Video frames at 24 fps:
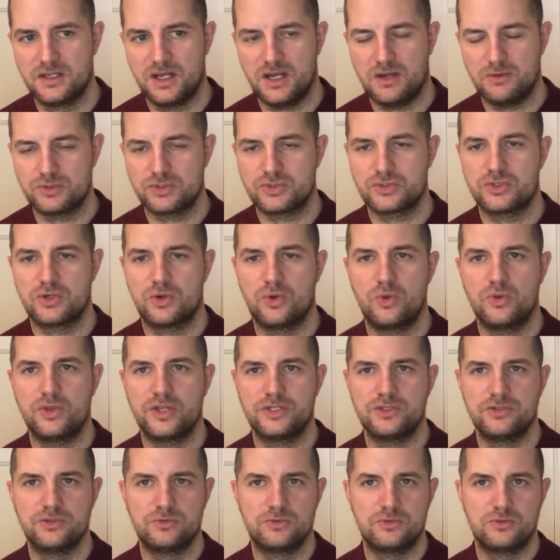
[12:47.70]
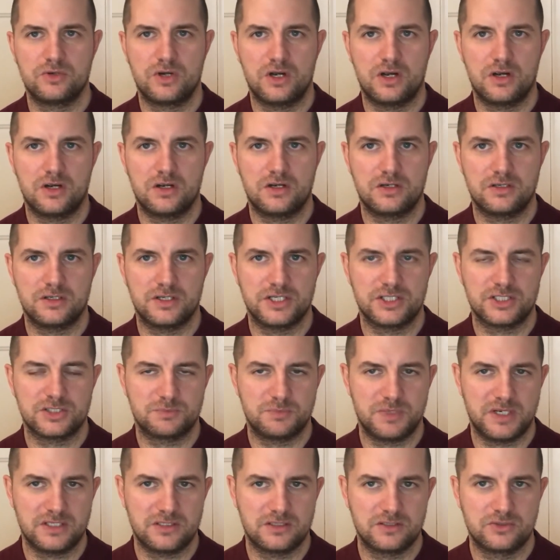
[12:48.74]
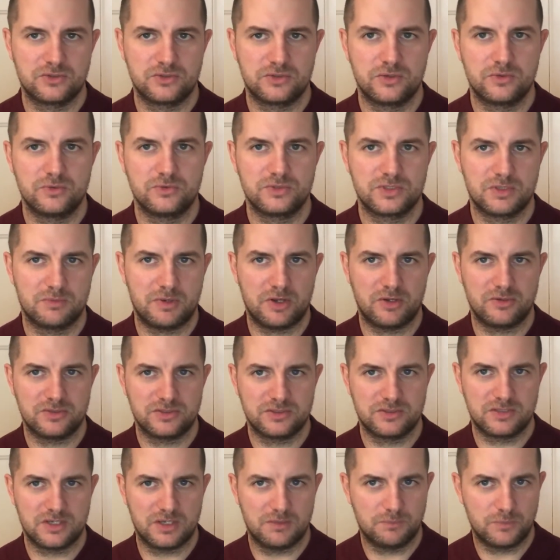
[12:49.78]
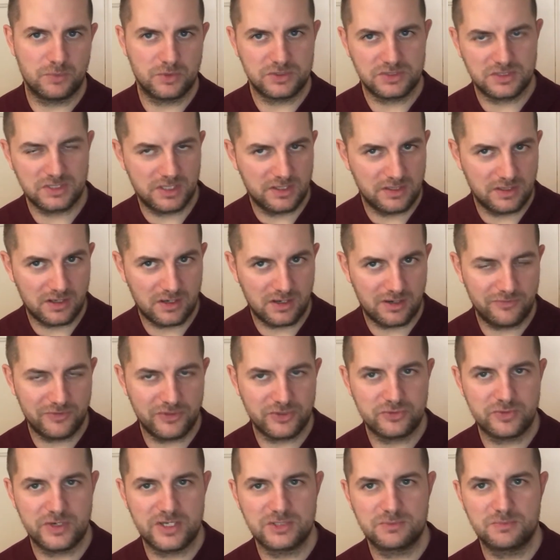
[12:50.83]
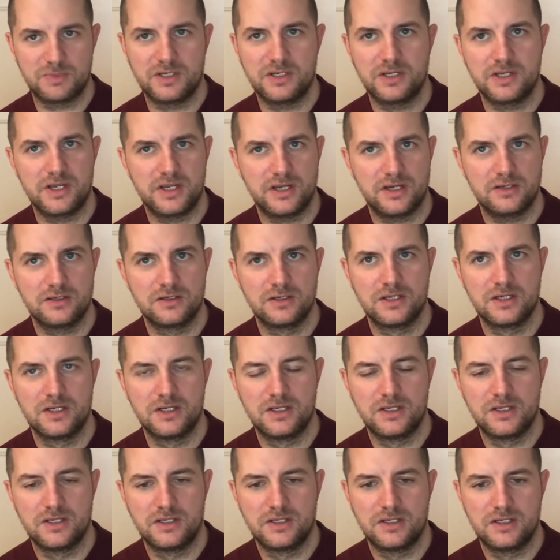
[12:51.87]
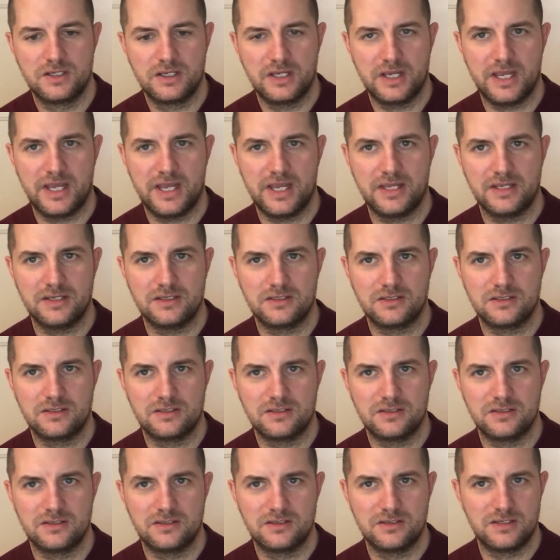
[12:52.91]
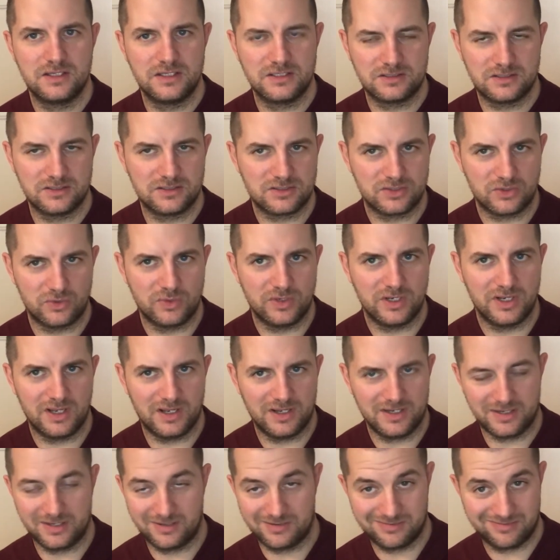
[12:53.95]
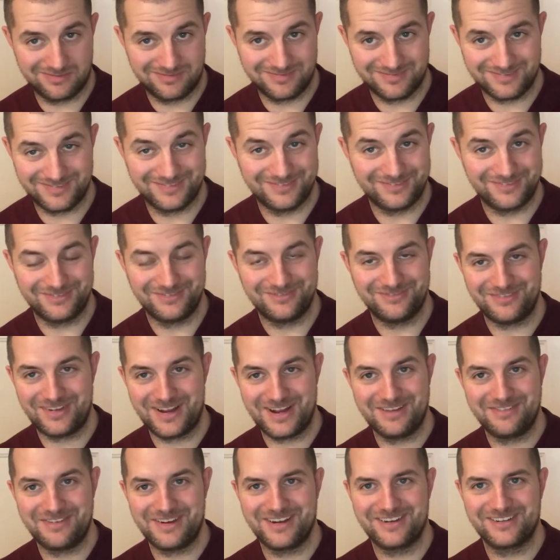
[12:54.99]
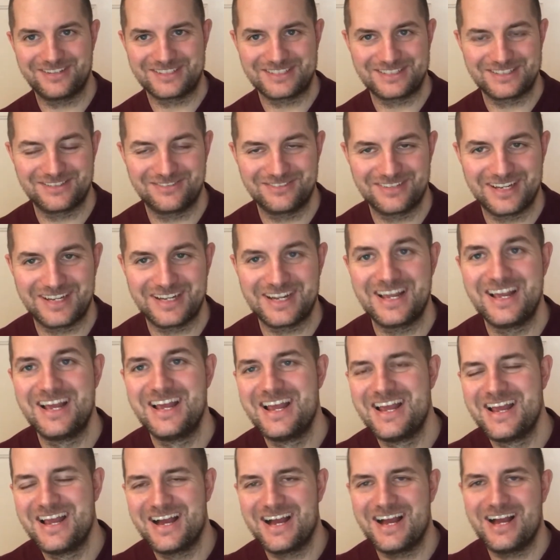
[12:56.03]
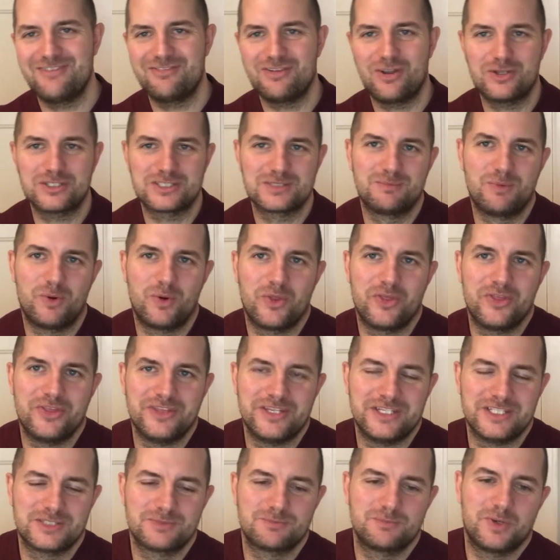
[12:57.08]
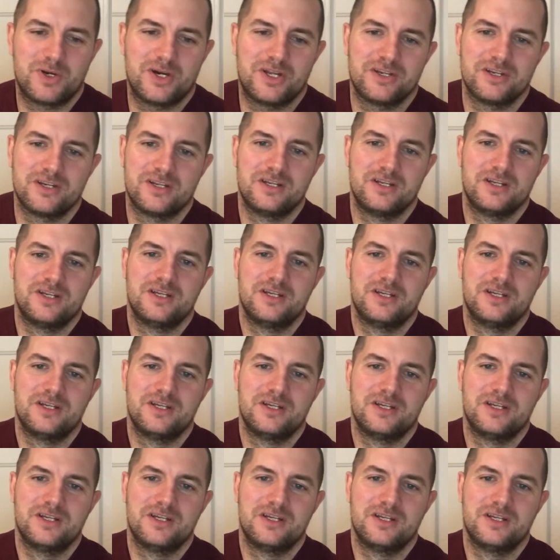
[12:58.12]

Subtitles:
I was told that you are expected to lose about 10% of the transplanted hair. And this is only like 5 years or something like that. I've lost more than this, but